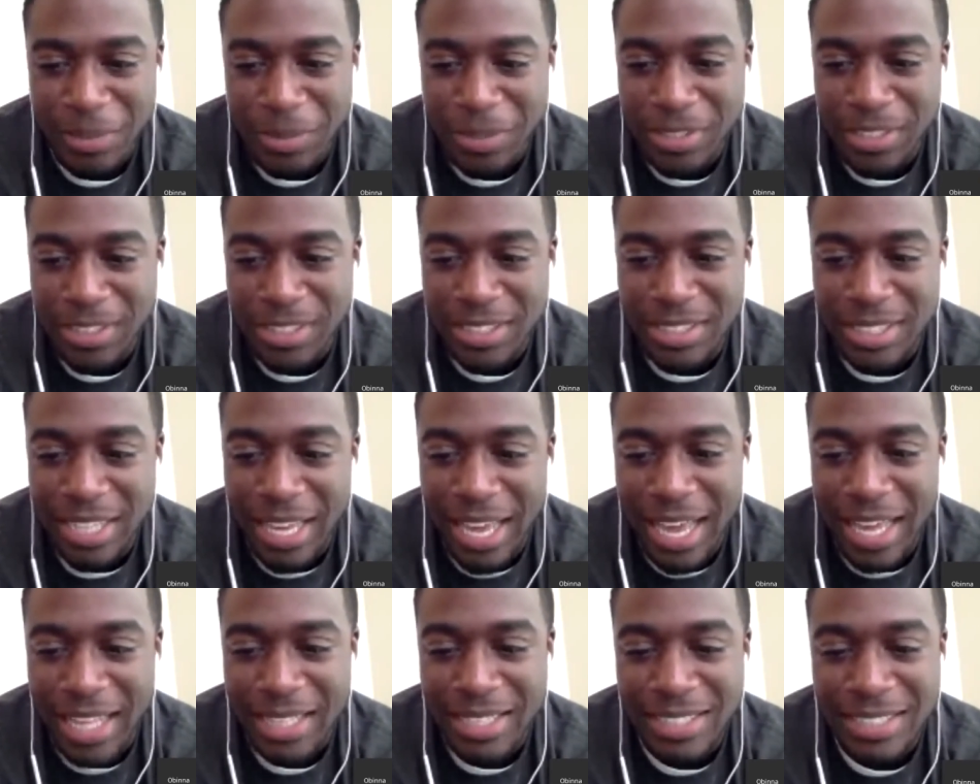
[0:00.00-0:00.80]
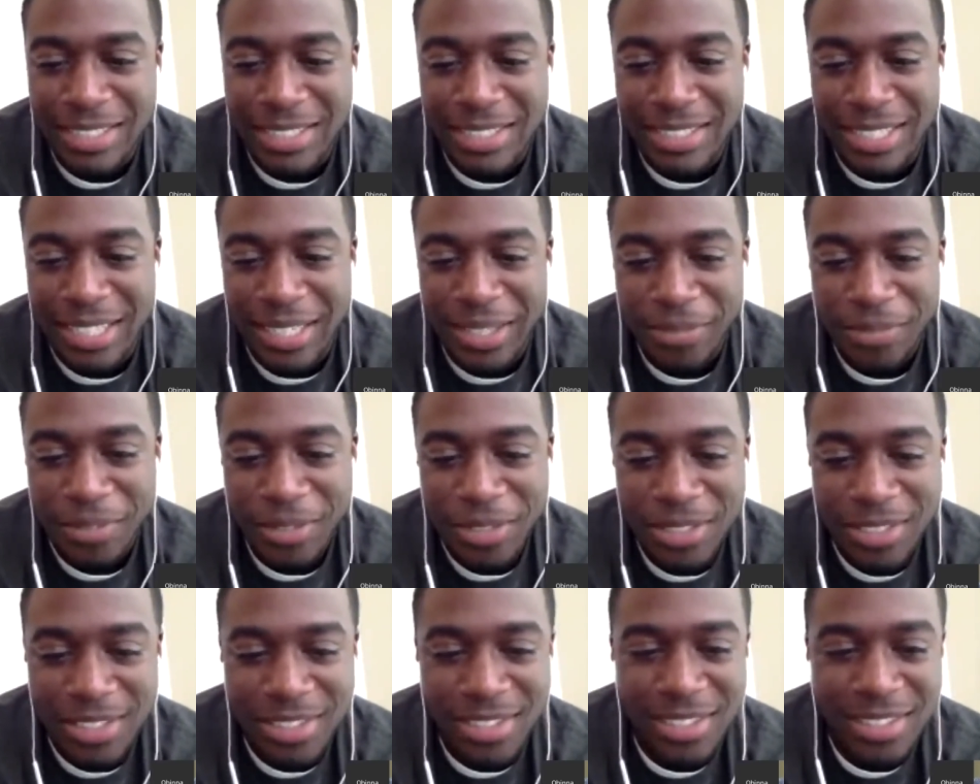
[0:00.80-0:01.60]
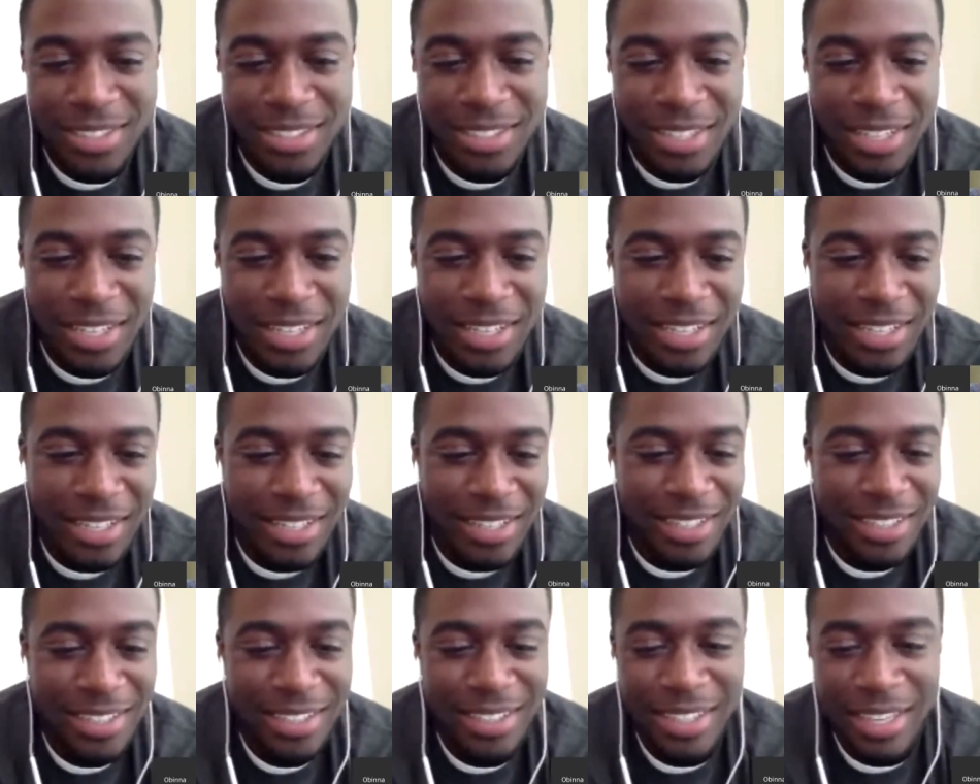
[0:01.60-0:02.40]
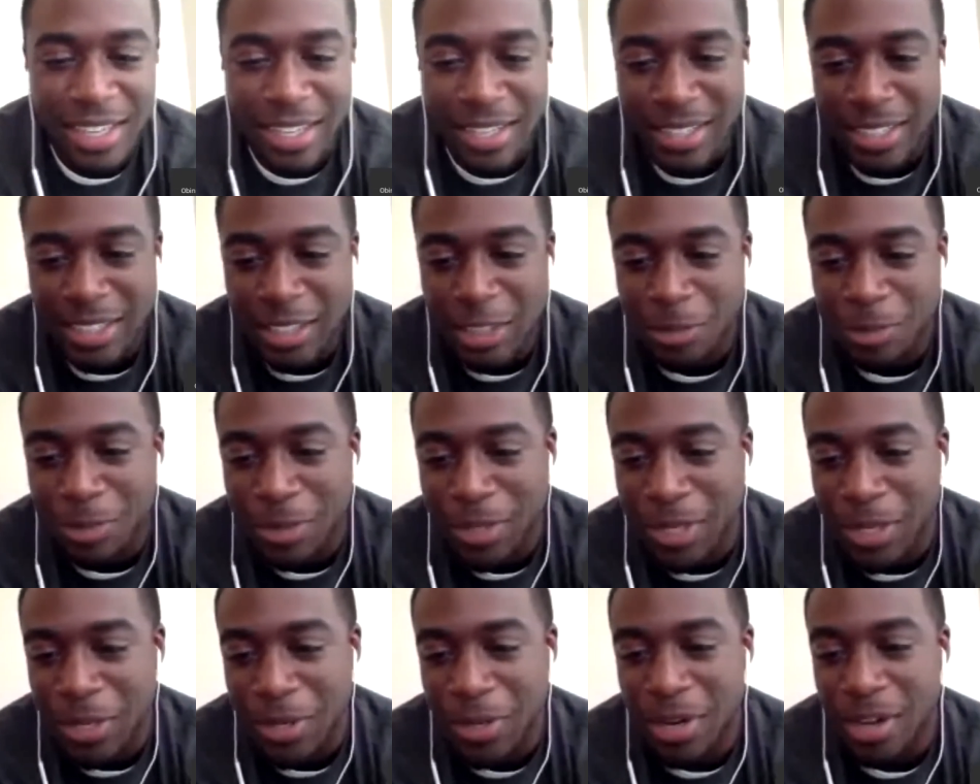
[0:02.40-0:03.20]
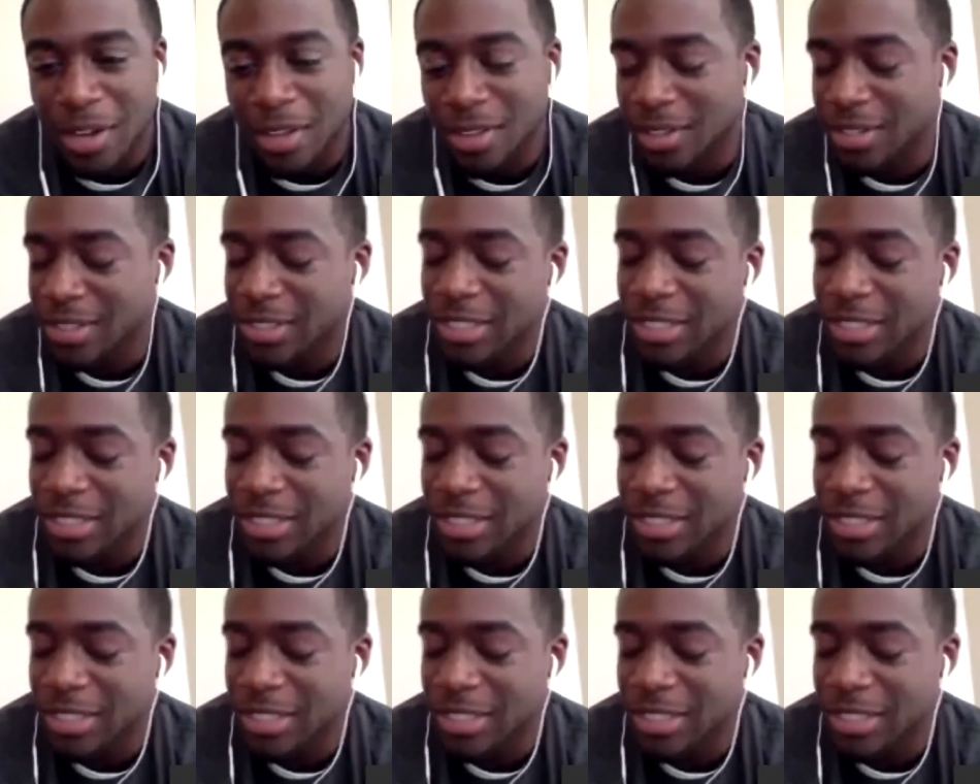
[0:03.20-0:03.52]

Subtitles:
was Allan Davis. He has been on the